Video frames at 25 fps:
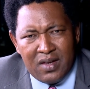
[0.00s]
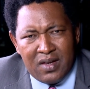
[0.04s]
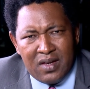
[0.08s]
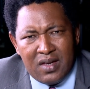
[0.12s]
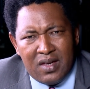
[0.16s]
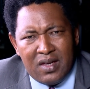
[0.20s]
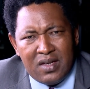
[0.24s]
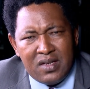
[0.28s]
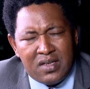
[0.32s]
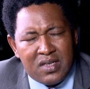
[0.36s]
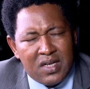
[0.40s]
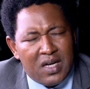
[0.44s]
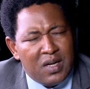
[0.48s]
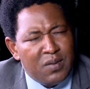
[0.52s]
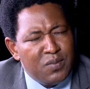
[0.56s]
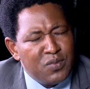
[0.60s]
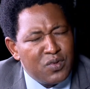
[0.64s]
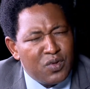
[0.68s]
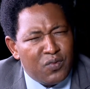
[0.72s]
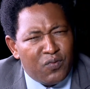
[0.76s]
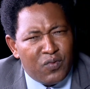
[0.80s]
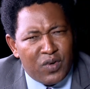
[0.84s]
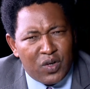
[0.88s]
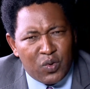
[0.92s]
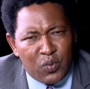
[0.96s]
In terms
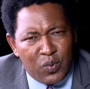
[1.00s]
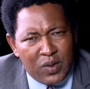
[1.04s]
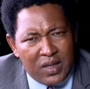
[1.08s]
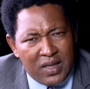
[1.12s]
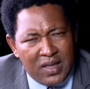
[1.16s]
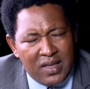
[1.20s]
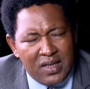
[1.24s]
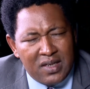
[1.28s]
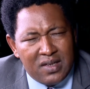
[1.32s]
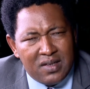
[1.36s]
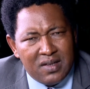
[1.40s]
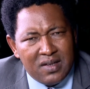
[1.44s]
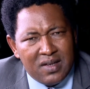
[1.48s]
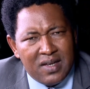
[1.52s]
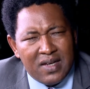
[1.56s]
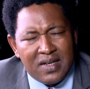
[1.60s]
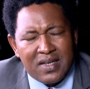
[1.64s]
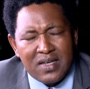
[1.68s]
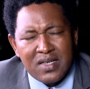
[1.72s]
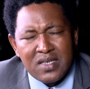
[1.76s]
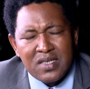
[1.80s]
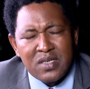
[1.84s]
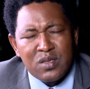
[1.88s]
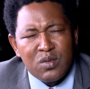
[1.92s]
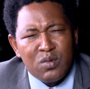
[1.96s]
of what we eat, let
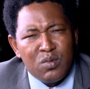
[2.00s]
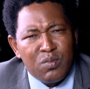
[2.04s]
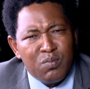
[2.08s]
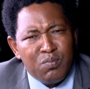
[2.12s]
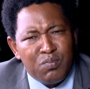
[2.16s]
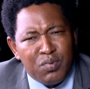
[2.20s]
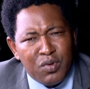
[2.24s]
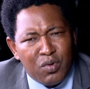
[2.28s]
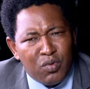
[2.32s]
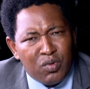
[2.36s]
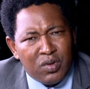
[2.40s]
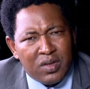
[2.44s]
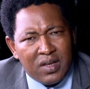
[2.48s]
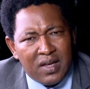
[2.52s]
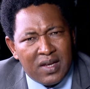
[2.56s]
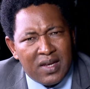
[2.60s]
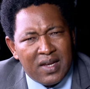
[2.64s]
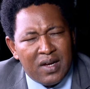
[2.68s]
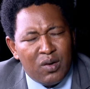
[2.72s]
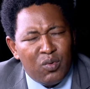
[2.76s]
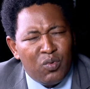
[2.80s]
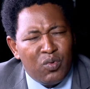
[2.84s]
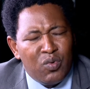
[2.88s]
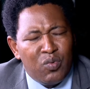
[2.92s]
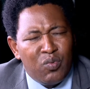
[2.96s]
us build. And
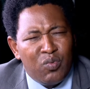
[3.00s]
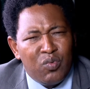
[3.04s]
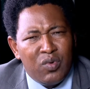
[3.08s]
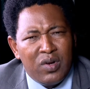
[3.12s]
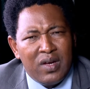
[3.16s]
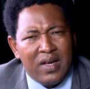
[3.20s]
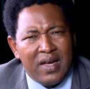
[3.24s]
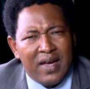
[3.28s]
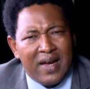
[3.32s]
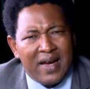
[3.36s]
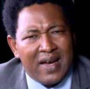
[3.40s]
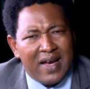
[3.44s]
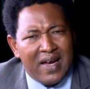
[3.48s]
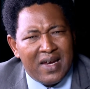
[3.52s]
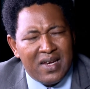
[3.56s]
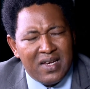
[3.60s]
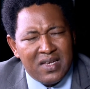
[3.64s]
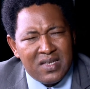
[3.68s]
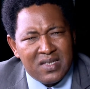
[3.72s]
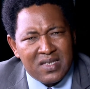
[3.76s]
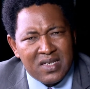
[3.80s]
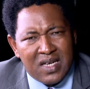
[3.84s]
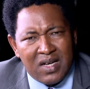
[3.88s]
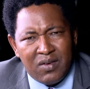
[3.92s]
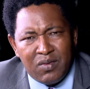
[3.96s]
I would
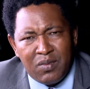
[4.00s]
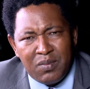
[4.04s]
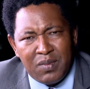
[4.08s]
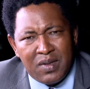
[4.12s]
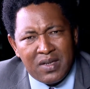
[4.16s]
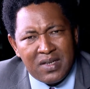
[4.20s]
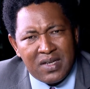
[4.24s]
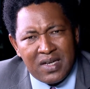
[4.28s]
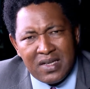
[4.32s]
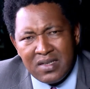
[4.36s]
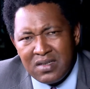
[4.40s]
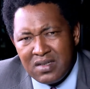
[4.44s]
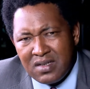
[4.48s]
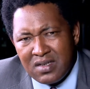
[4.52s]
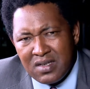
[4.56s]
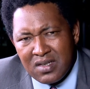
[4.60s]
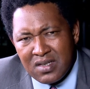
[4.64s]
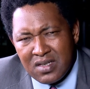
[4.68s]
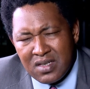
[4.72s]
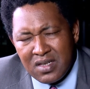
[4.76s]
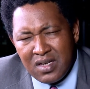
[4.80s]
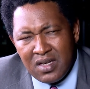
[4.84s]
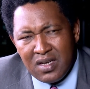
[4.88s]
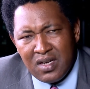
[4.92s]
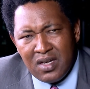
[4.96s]
encourage government
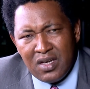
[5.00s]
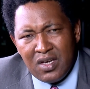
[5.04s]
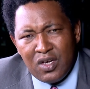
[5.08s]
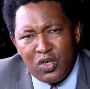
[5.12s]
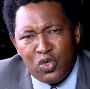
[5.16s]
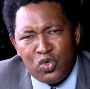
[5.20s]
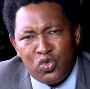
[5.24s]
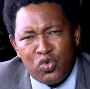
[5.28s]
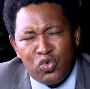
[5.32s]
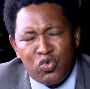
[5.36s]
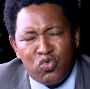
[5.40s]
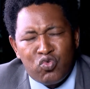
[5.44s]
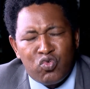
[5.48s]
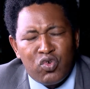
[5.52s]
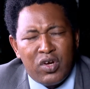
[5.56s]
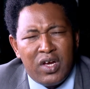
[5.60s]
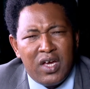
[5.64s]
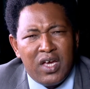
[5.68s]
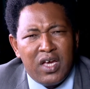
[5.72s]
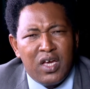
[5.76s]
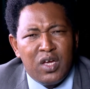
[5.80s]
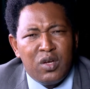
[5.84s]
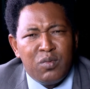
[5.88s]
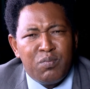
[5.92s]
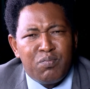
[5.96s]
entities to try
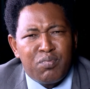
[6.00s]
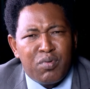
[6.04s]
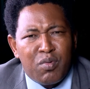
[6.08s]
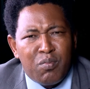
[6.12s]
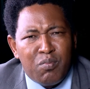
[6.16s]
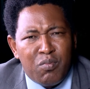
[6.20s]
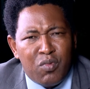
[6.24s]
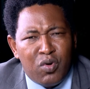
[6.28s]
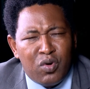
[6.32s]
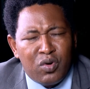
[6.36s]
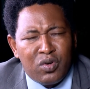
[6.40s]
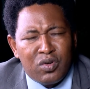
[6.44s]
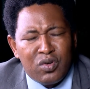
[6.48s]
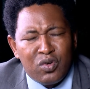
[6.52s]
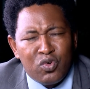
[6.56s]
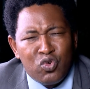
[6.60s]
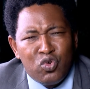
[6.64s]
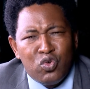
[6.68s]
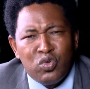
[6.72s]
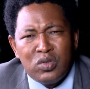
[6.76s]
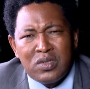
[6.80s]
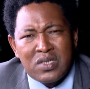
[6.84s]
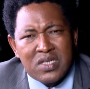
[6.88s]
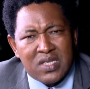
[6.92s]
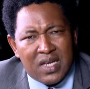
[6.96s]
and promote
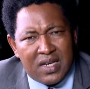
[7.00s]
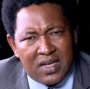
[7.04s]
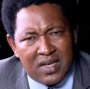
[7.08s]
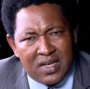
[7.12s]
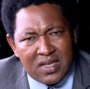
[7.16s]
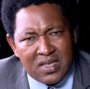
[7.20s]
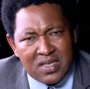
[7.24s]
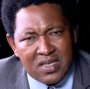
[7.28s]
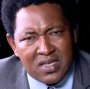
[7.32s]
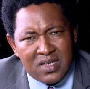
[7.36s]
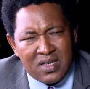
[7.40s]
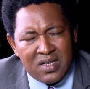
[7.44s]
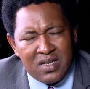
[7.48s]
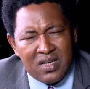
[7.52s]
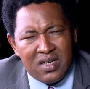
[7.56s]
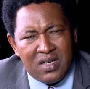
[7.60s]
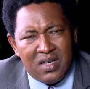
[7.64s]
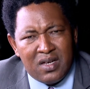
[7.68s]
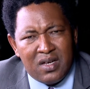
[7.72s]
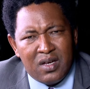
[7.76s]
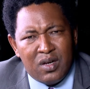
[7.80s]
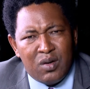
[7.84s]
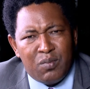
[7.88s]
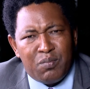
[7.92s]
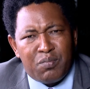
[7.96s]
good standards.
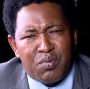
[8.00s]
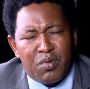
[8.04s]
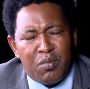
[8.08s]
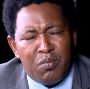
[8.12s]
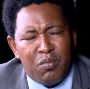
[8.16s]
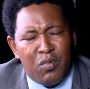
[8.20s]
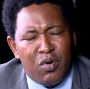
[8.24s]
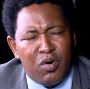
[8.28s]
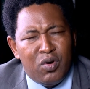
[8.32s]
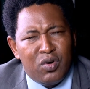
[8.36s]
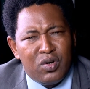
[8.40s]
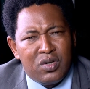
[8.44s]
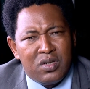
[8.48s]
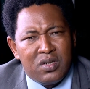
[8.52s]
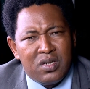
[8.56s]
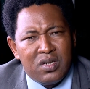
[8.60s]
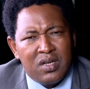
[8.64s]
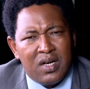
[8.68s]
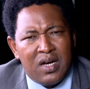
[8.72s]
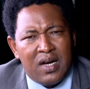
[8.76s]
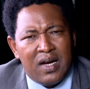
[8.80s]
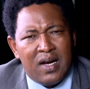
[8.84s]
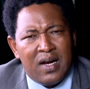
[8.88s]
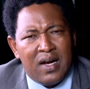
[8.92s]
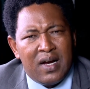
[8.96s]
Promote
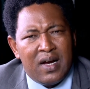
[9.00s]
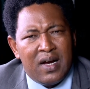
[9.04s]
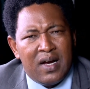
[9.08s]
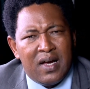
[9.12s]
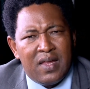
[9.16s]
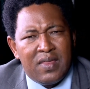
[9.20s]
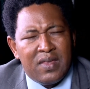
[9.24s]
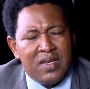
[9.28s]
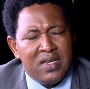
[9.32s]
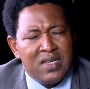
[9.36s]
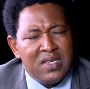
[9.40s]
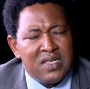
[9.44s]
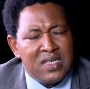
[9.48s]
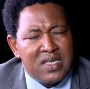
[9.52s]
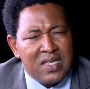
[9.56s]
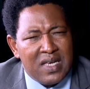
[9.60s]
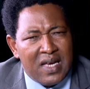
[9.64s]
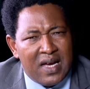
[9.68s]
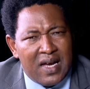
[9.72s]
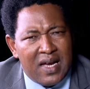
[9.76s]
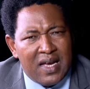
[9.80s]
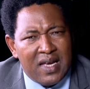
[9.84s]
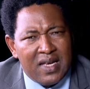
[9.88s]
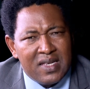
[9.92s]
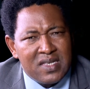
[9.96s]
the
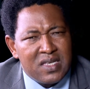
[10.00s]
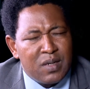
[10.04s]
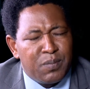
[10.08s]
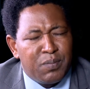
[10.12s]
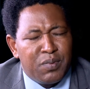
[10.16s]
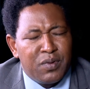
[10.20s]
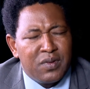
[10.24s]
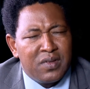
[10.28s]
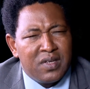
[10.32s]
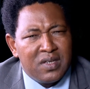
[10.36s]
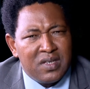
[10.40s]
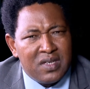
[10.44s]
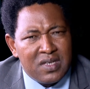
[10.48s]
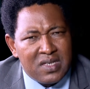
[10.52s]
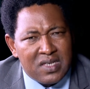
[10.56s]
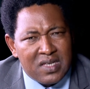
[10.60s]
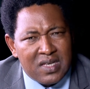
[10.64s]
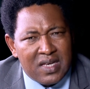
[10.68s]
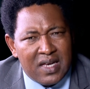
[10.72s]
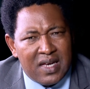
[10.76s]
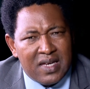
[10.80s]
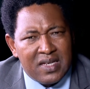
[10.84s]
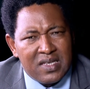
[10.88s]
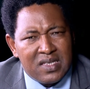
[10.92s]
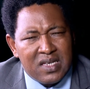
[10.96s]
DCI, support the
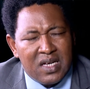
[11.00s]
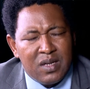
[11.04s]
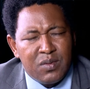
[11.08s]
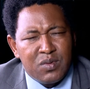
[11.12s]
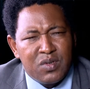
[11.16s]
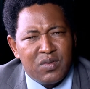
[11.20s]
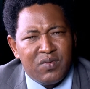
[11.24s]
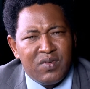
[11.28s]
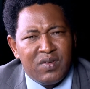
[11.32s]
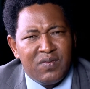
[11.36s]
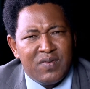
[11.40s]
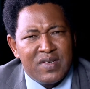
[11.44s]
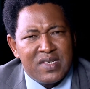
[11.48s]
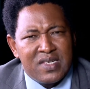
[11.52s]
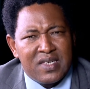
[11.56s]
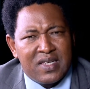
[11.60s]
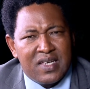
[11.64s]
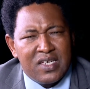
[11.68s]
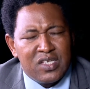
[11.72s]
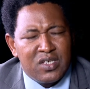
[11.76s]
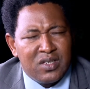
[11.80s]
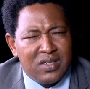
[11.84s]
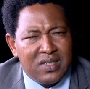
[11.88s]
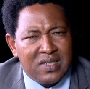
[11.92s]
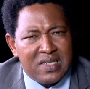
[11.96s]
DCI in terms of
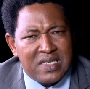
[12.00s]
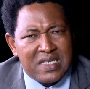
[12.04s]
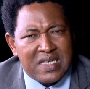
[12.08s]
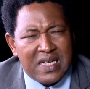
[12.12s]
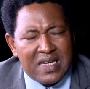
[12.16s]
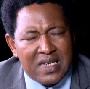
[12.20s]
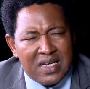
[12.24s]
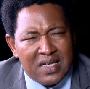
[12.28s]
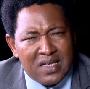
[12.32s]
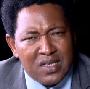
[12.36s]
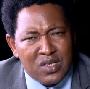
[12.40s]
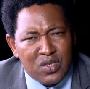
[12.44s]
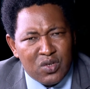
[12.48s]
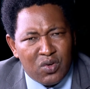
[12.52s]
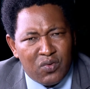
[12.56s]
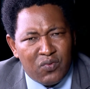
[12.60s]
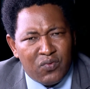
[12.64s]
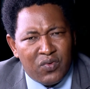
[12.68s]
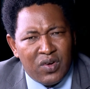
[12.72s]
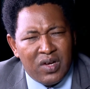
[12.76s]
investigation and standards of